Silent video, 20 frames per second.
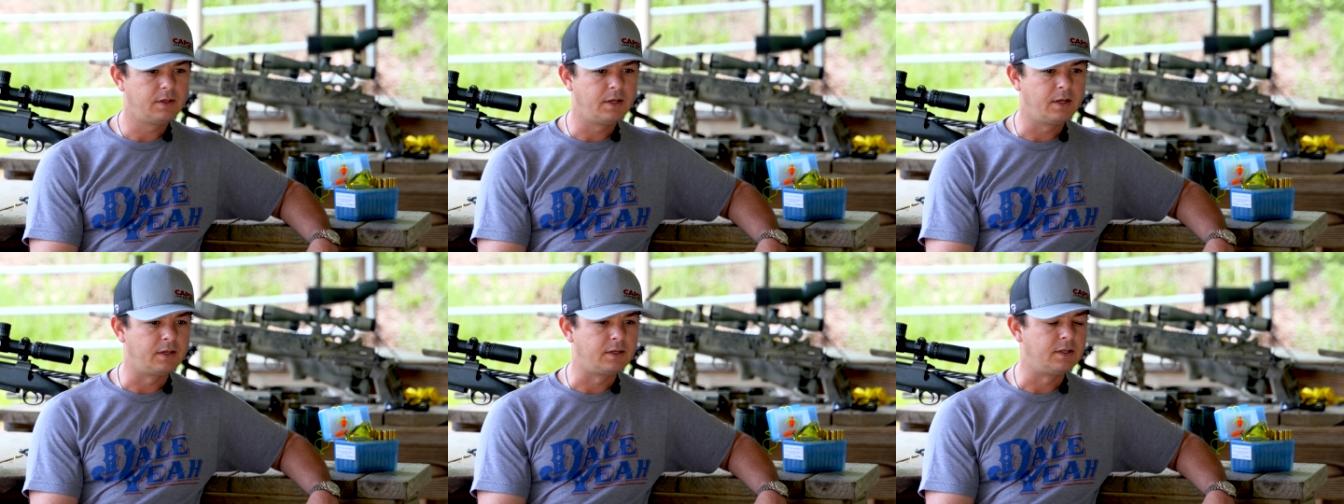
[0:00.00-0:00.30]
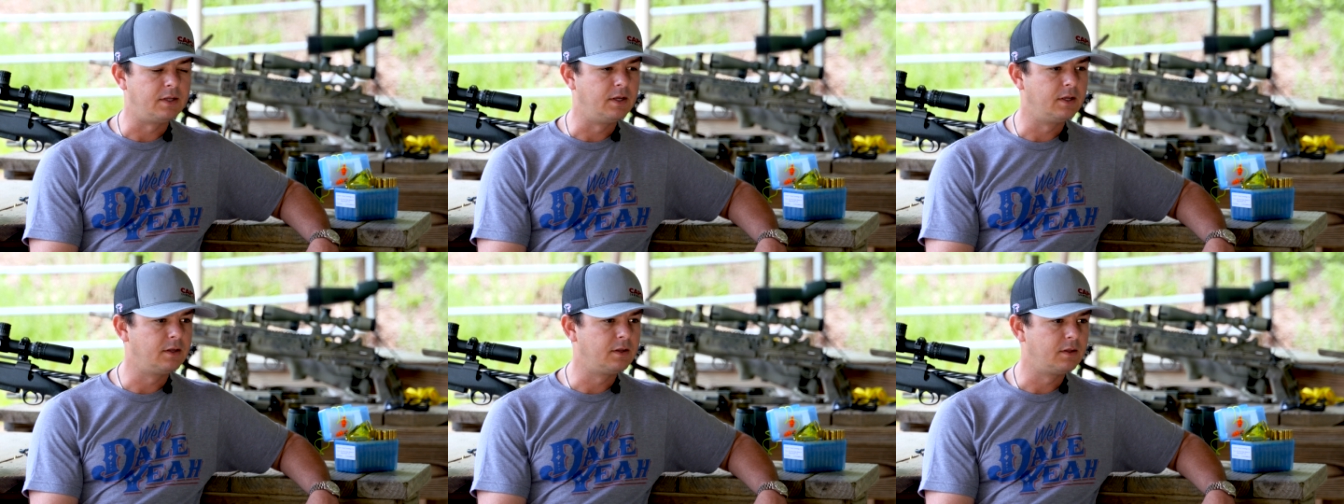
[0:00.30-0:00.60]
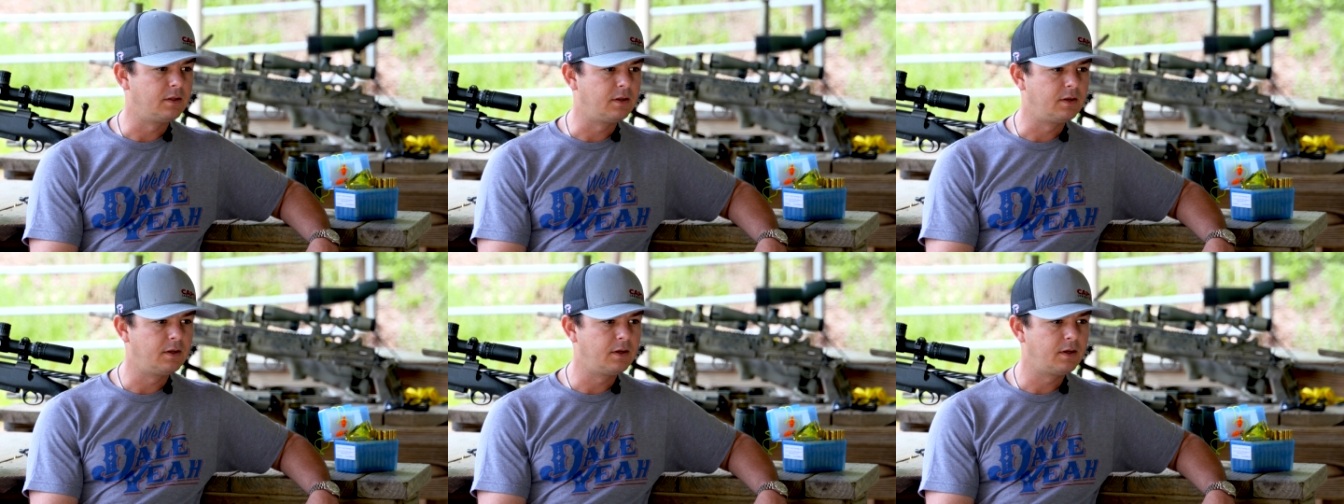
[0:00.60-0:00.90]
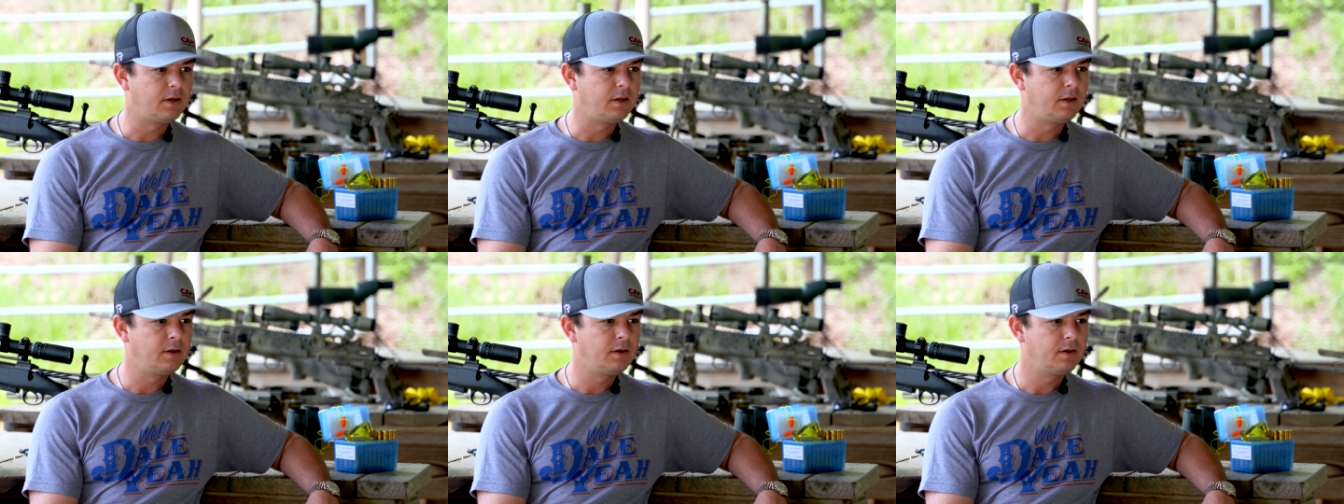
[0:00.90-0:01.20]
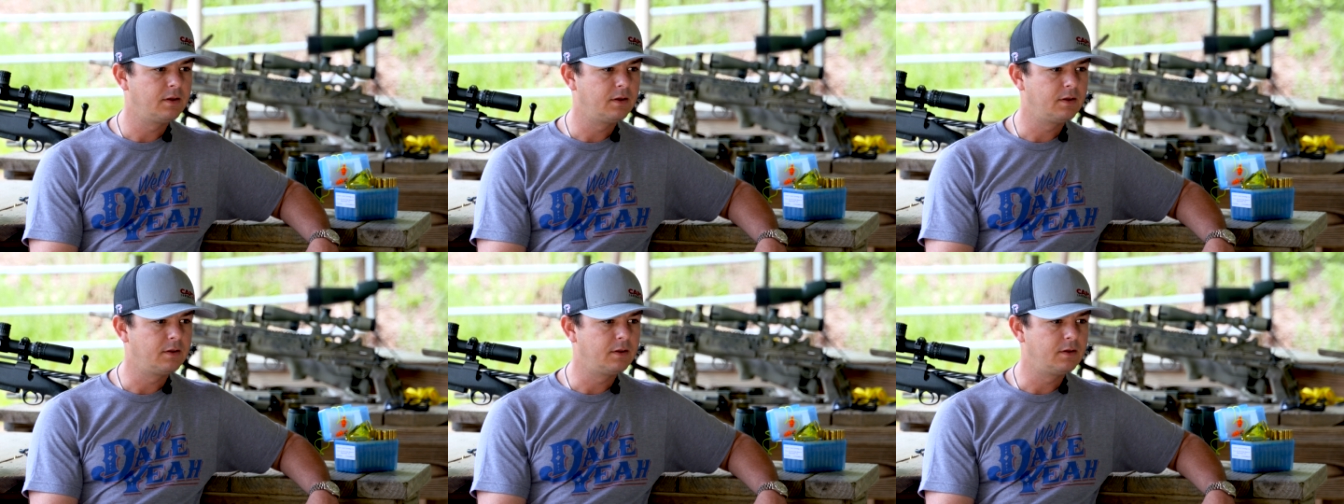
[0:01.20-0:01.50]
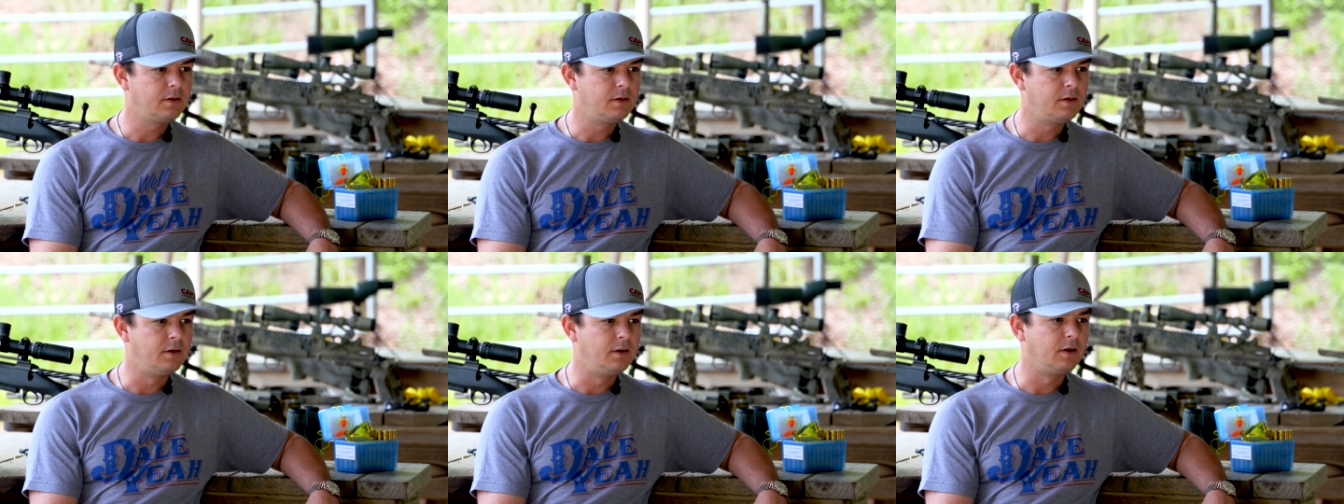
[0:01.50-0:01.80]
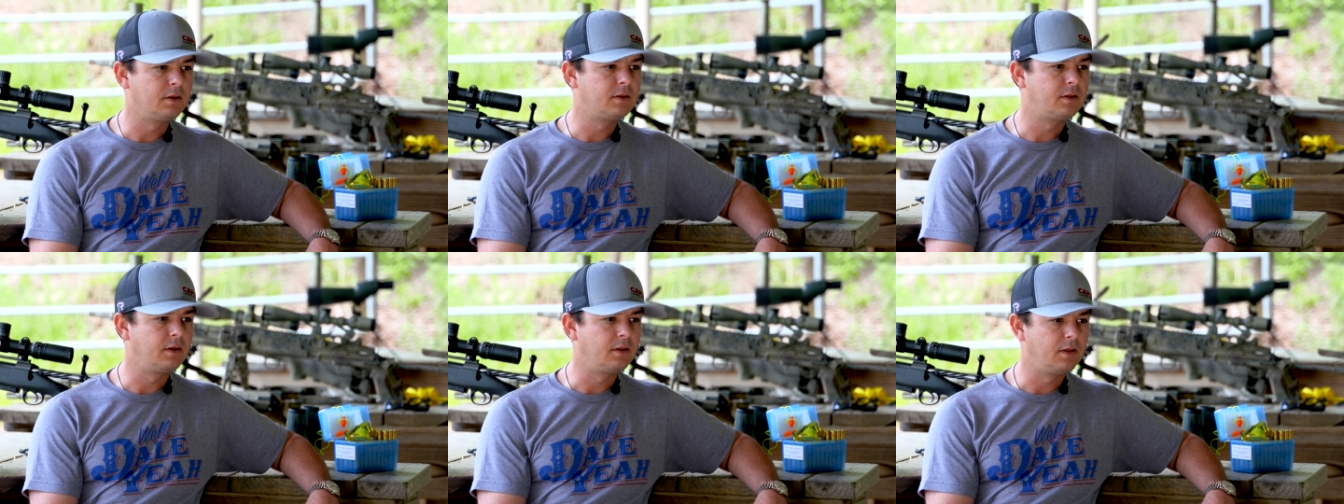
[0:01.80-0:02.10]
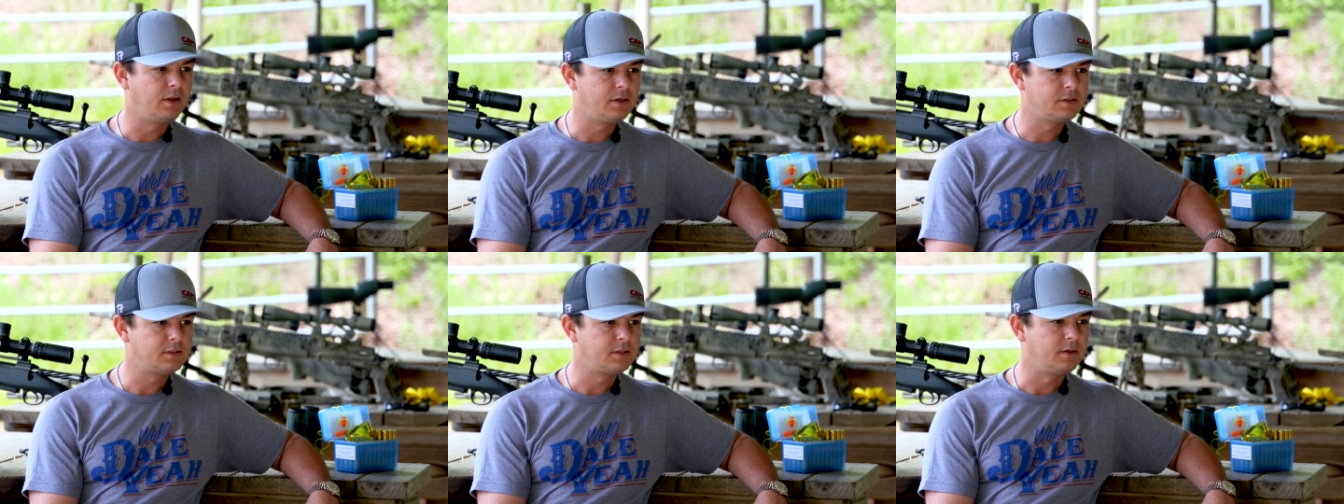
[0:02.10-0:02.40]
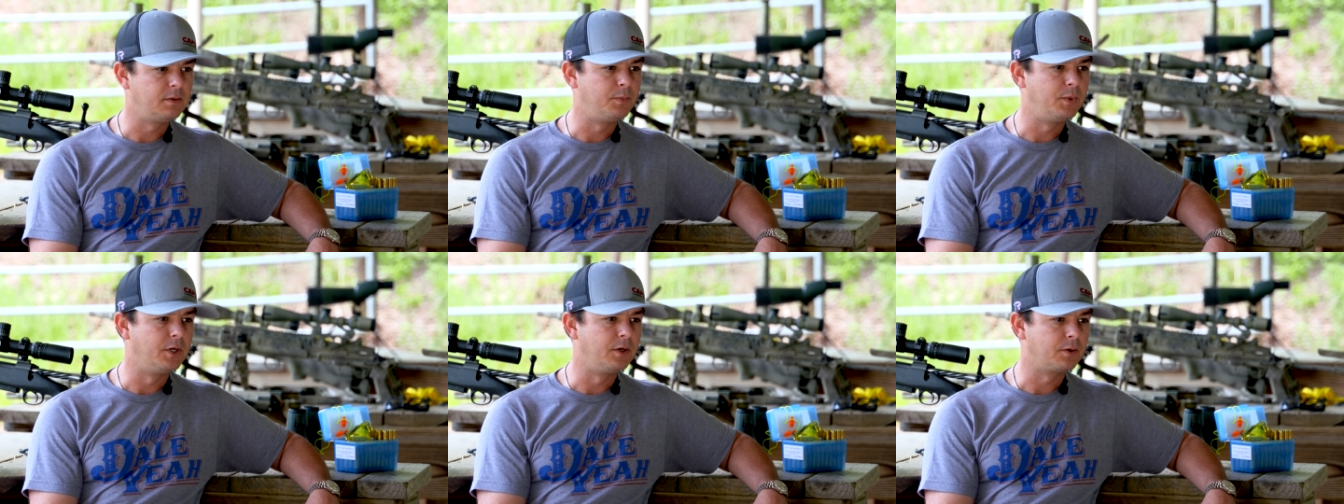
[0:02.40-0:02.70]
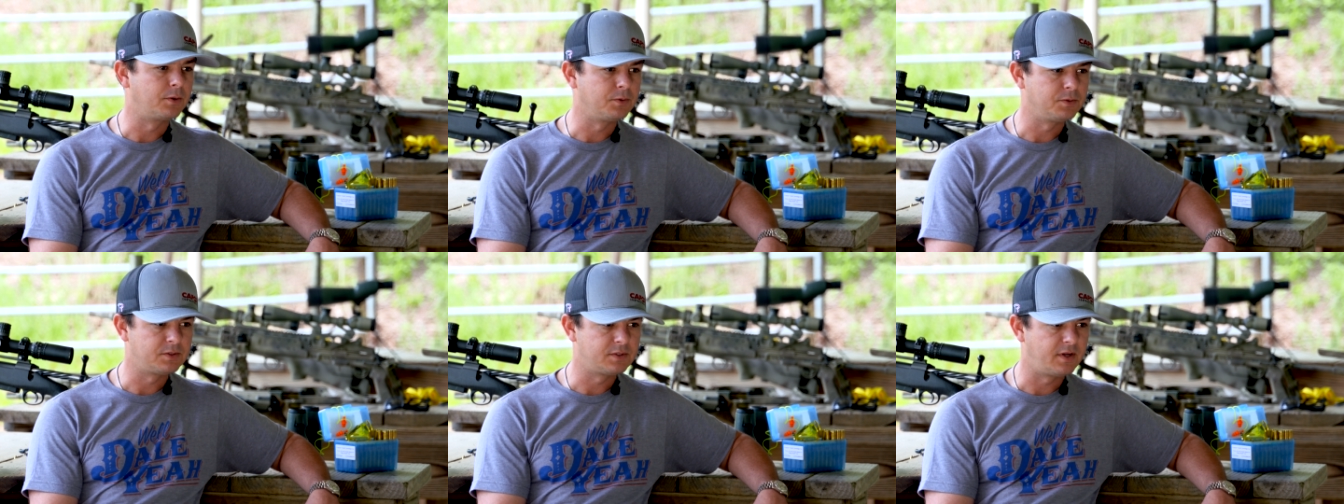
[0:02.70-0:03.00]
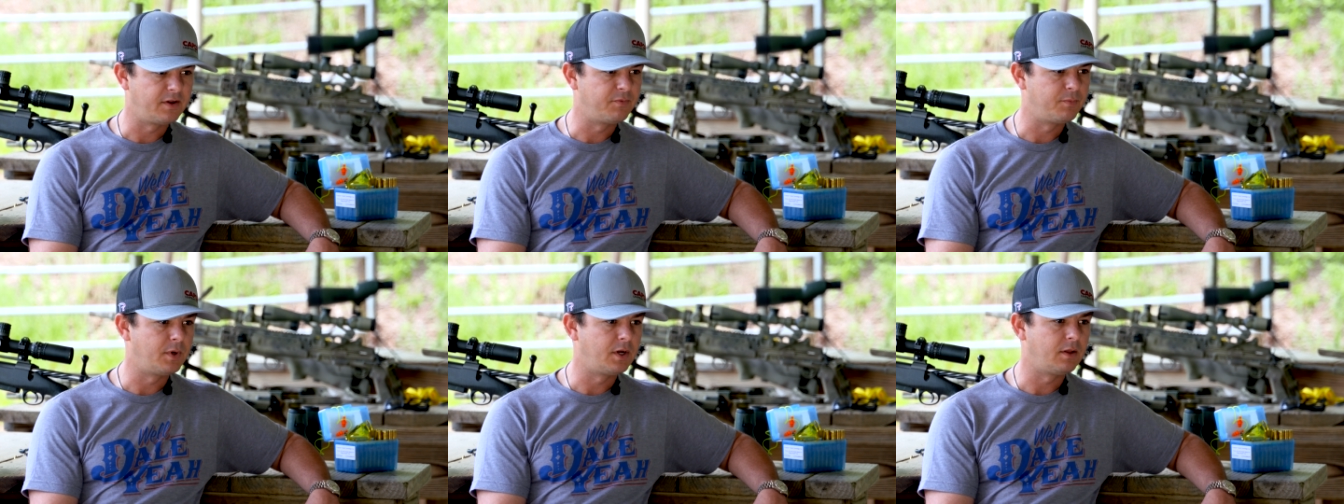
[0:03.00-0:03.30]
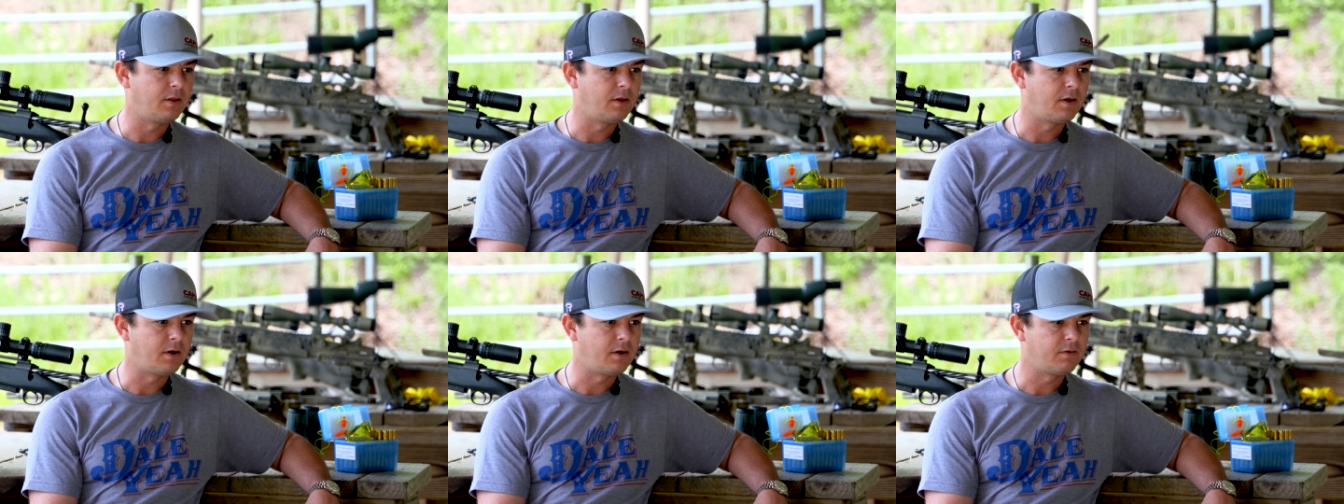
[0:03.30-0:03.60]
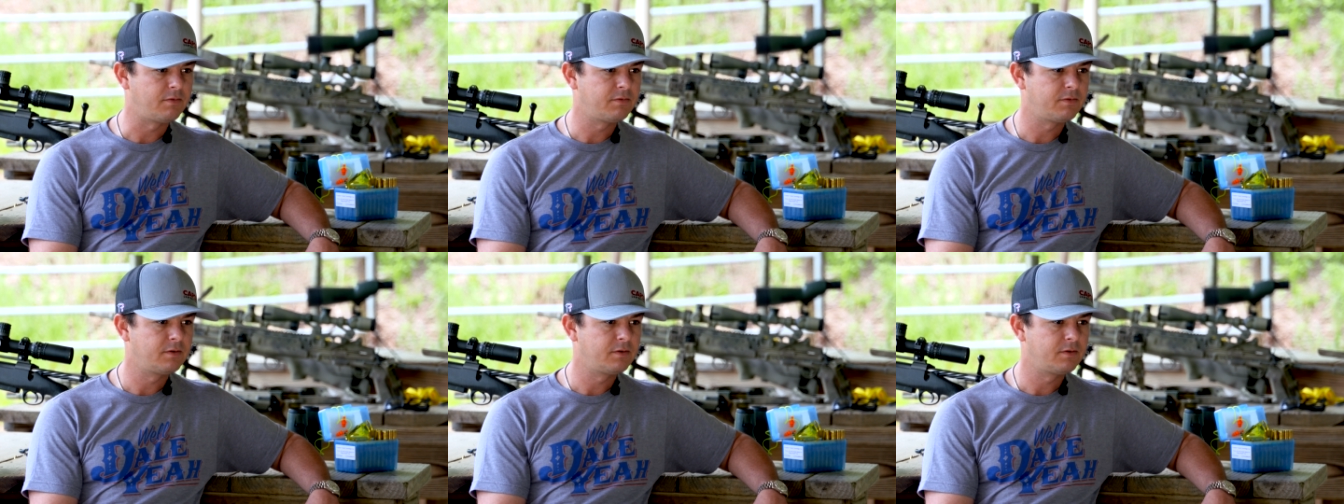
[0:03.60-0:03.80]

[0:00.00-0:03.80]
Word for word: At the end of the day, nothing less than a miracle saved my life.